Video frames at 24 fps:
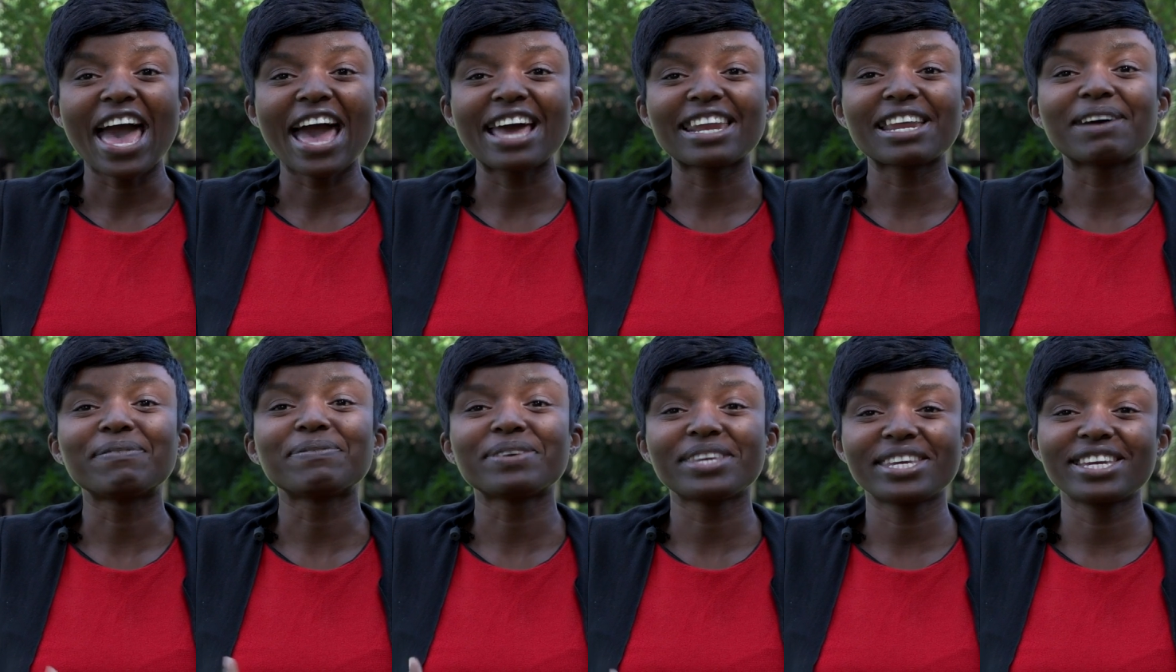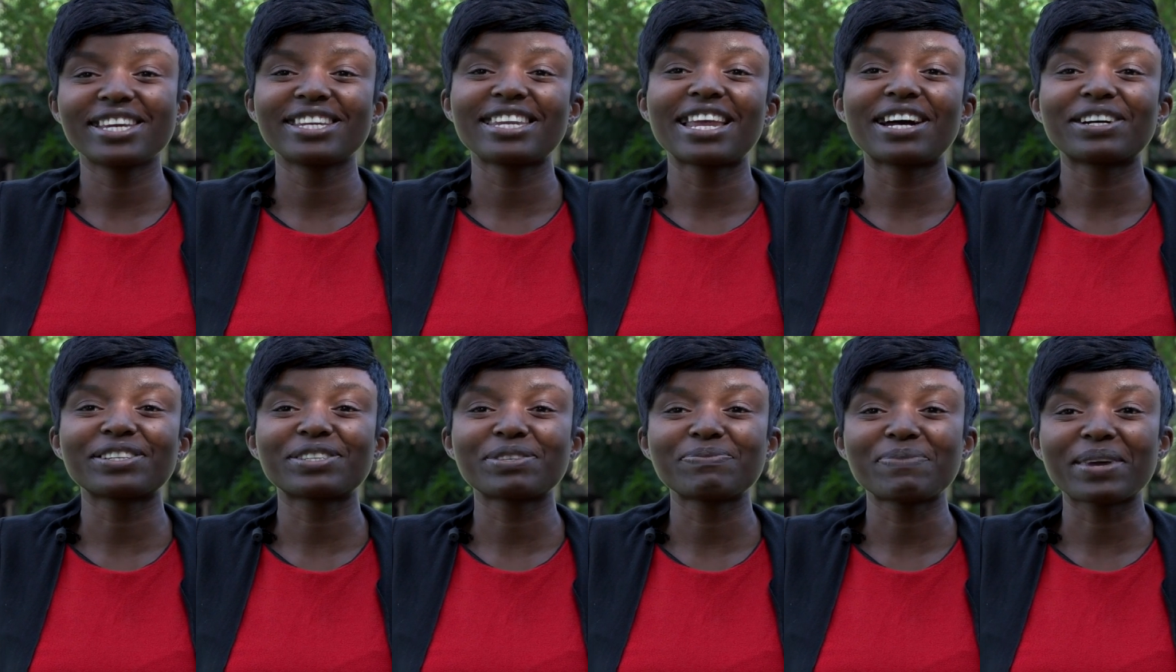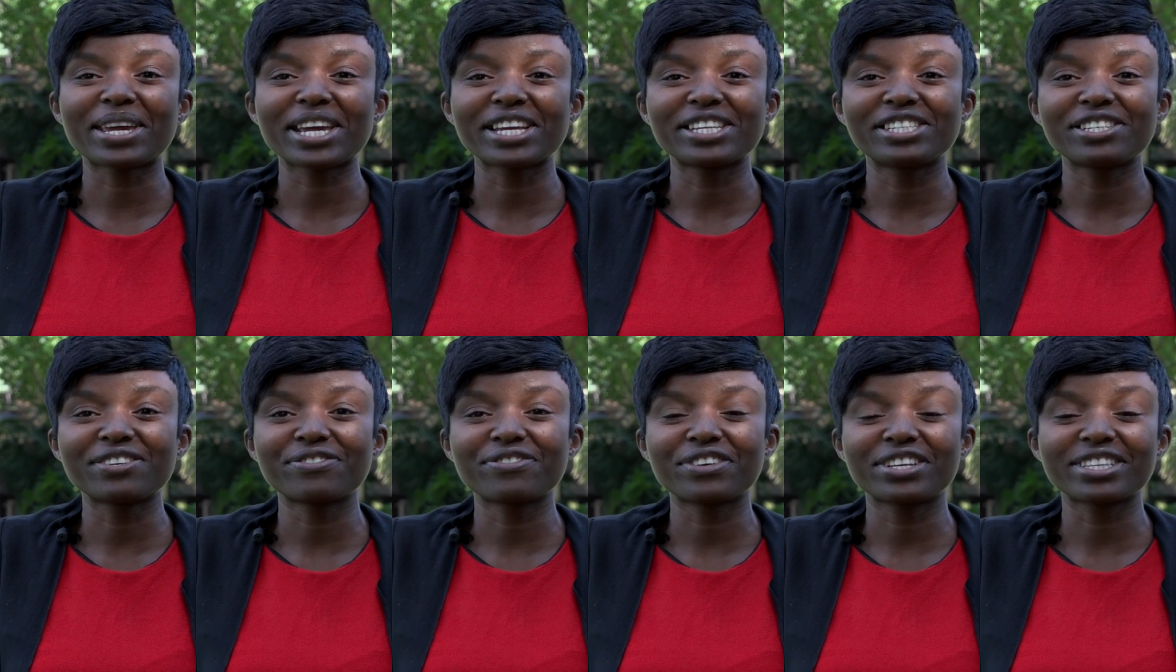And I'm here now to make a
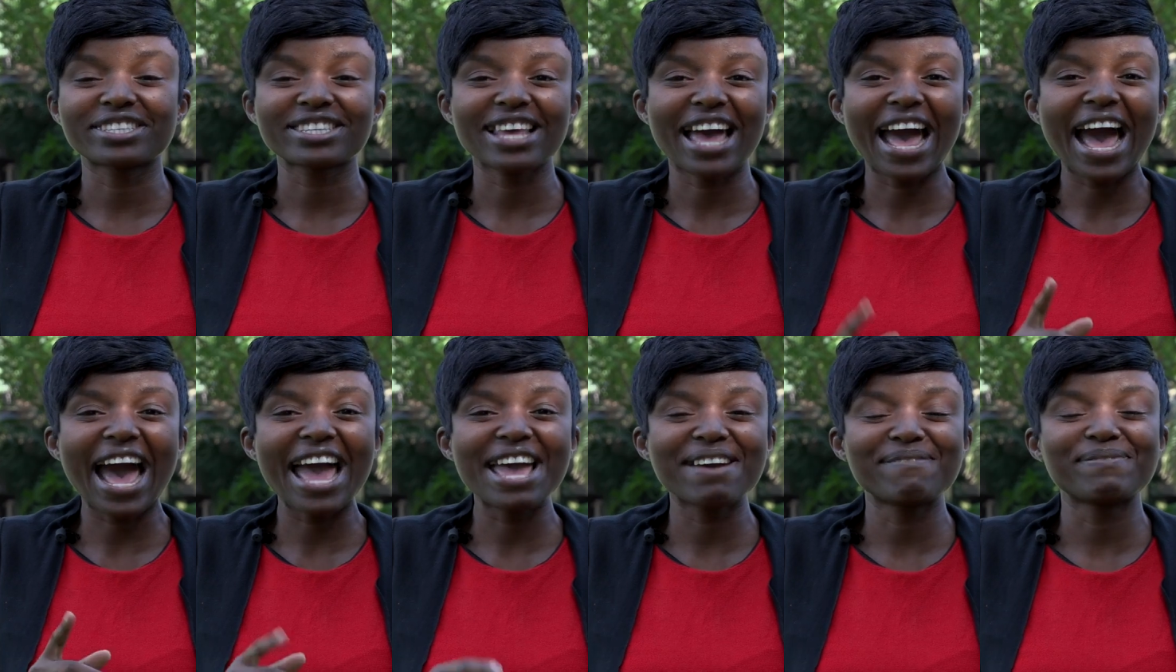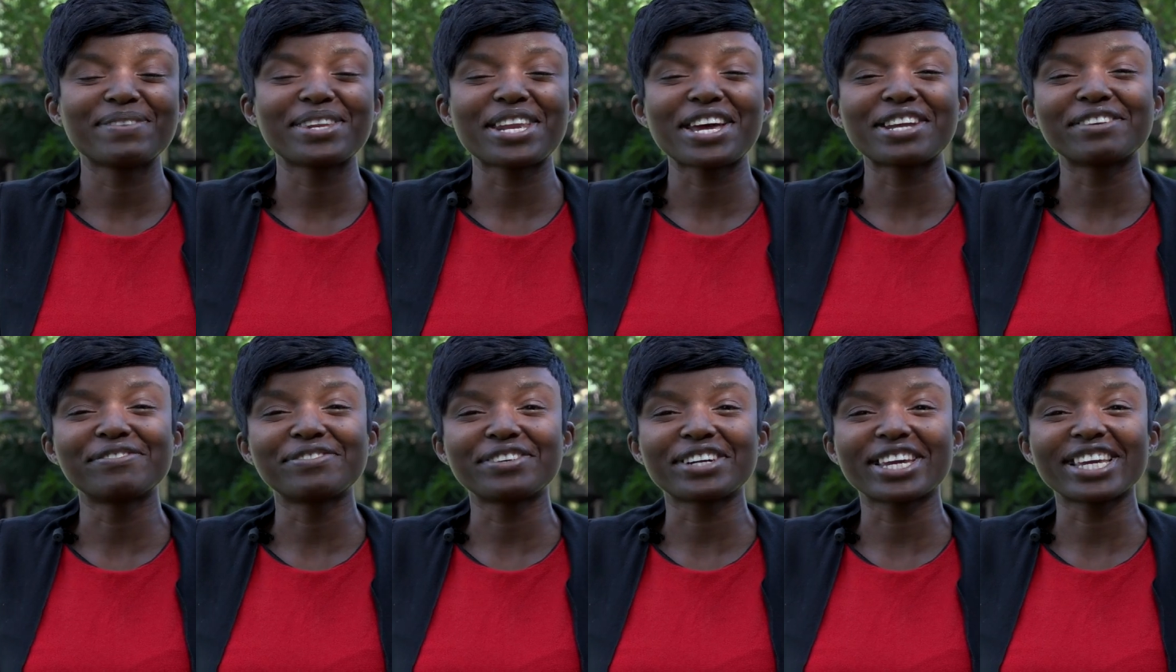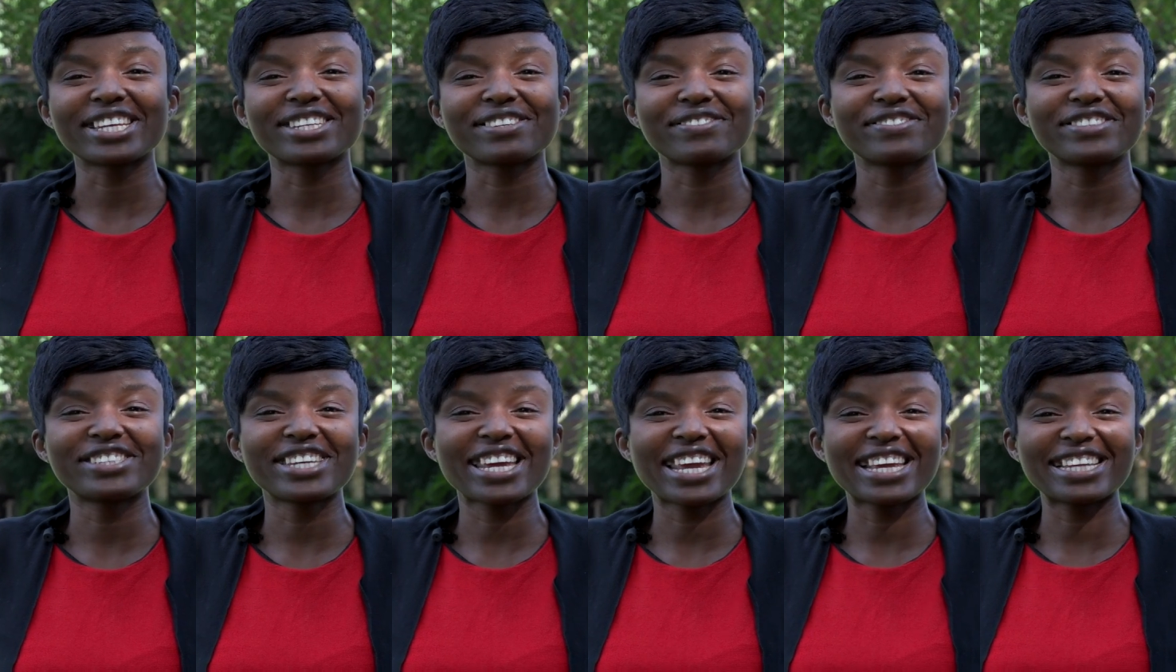difference. I am an advocate
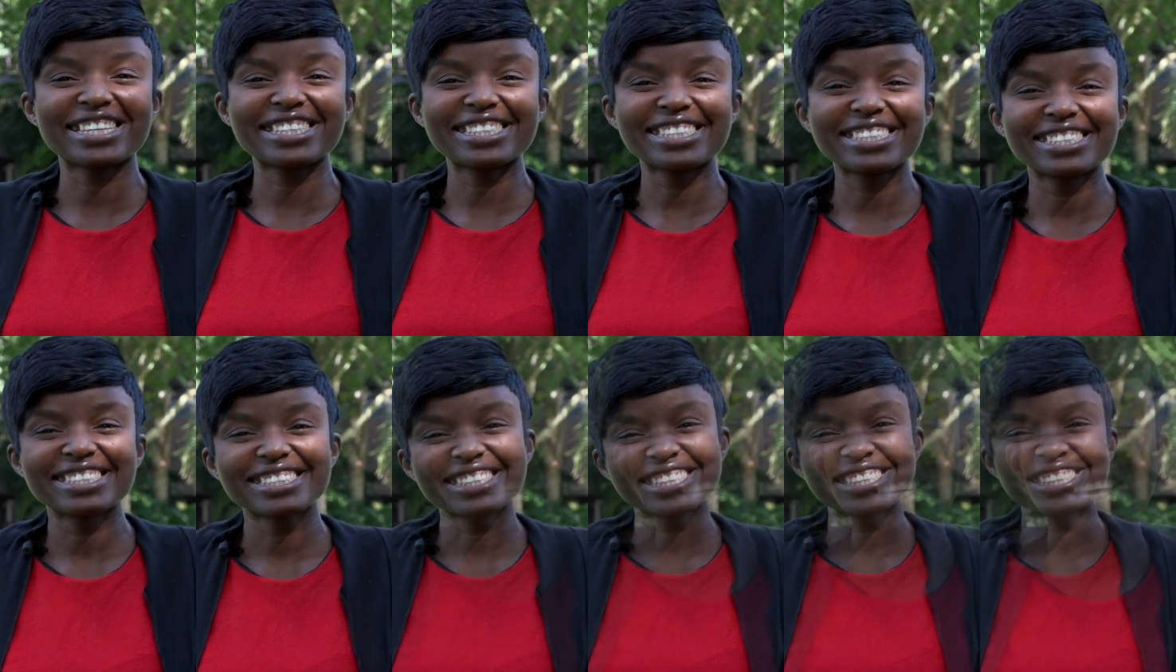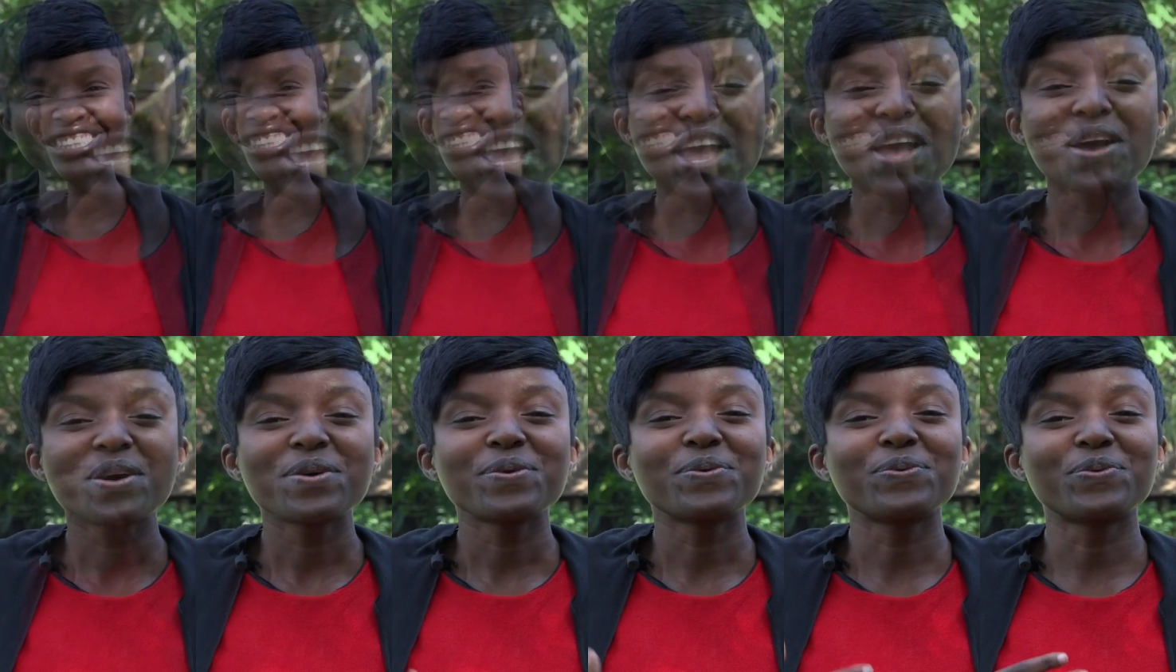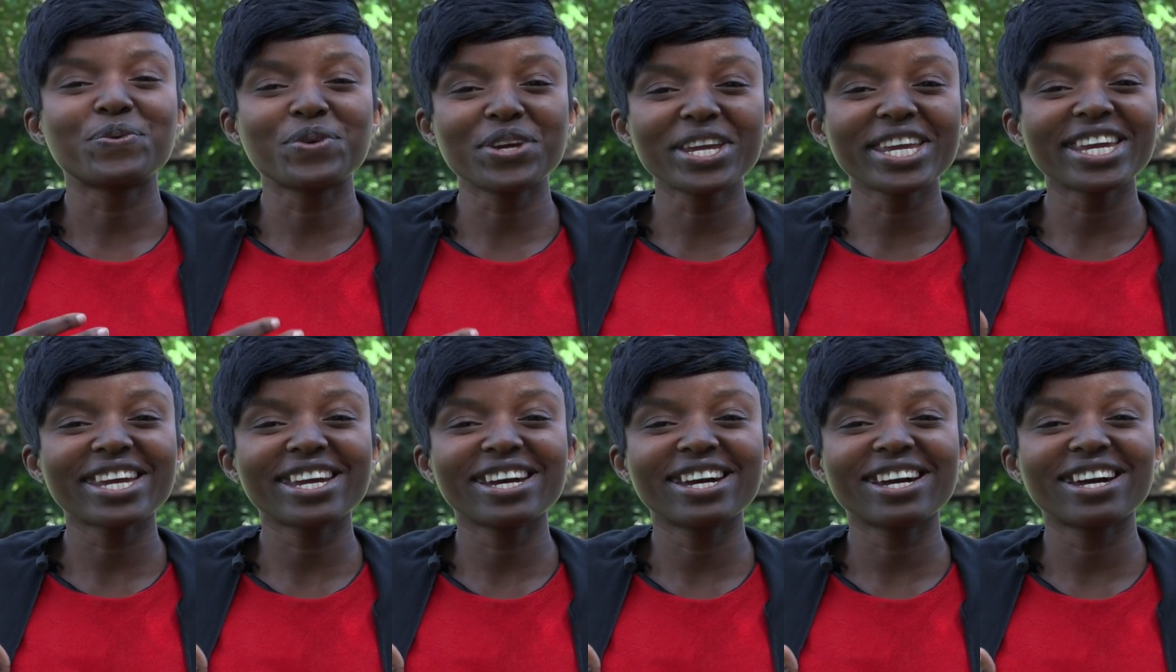of change.
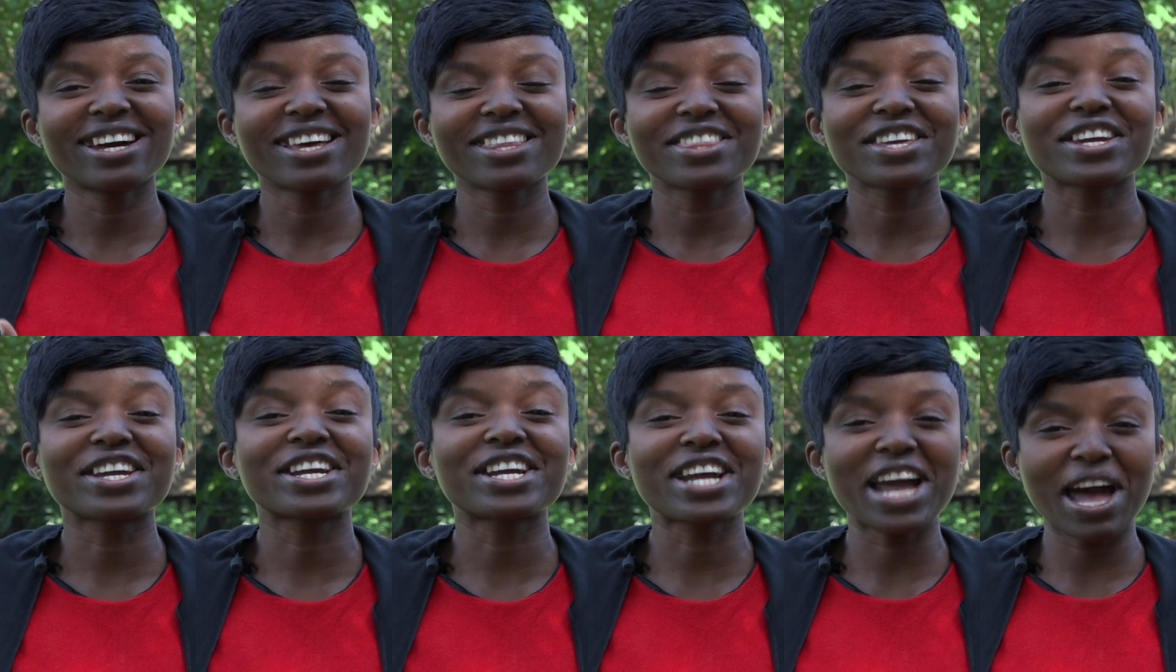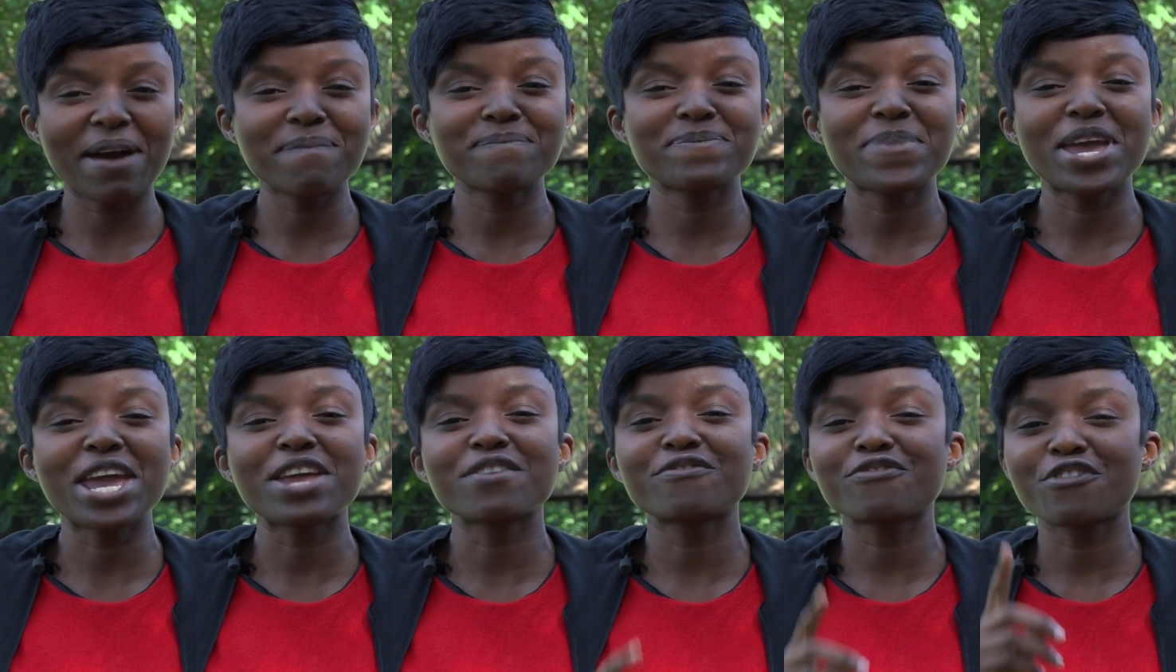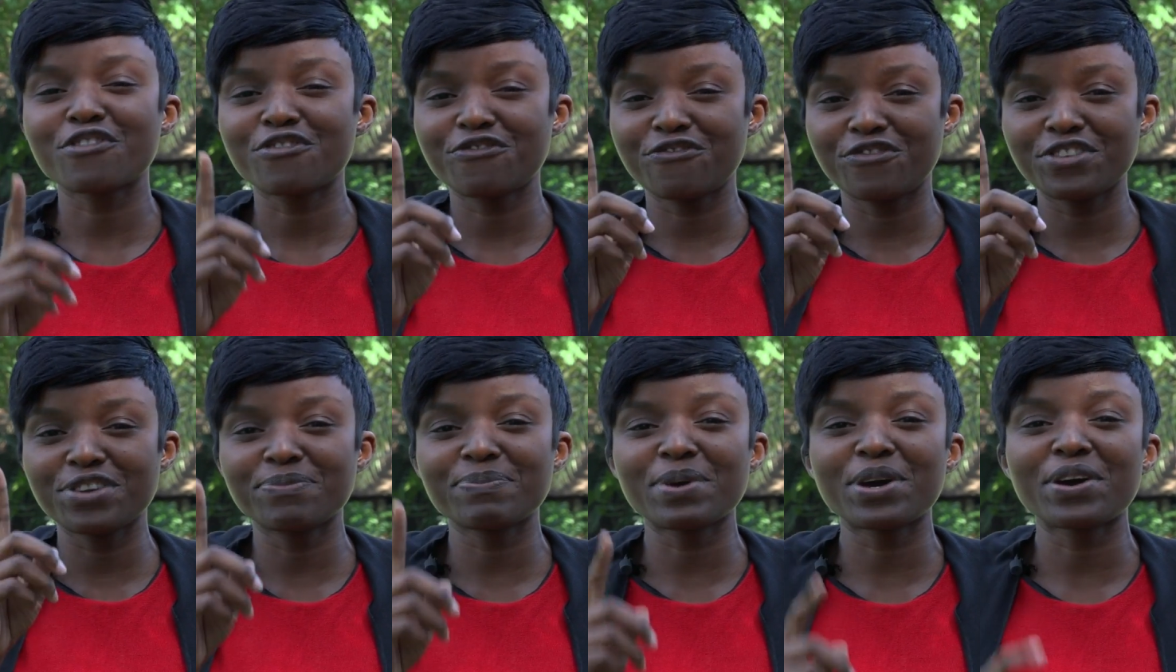We are the campaign for
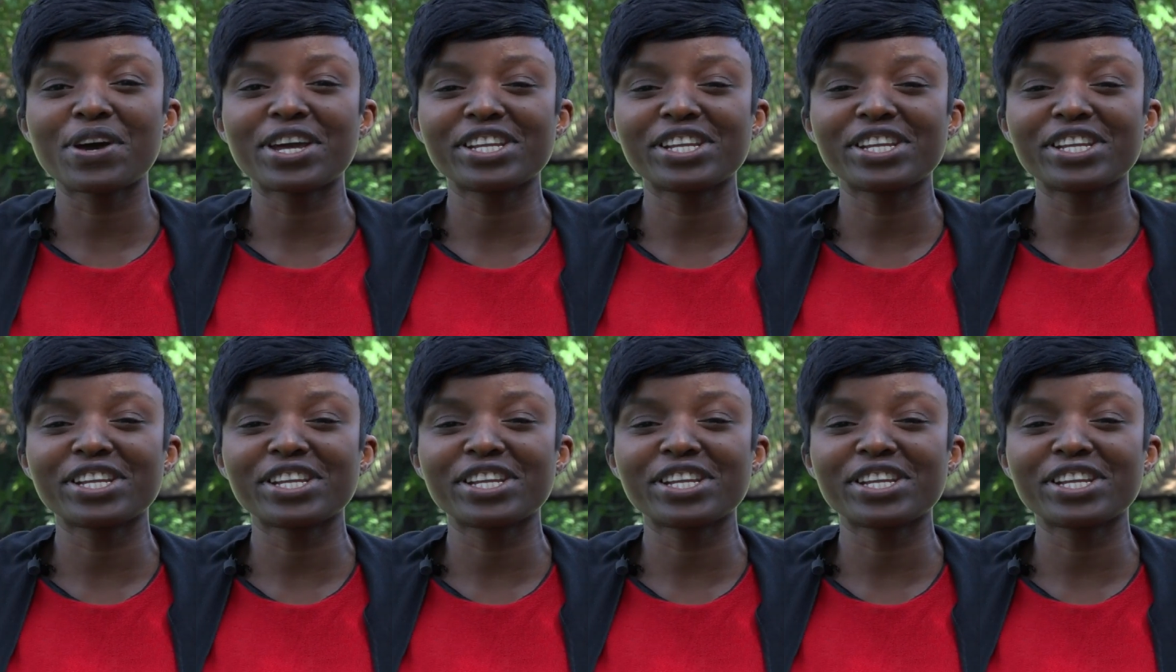female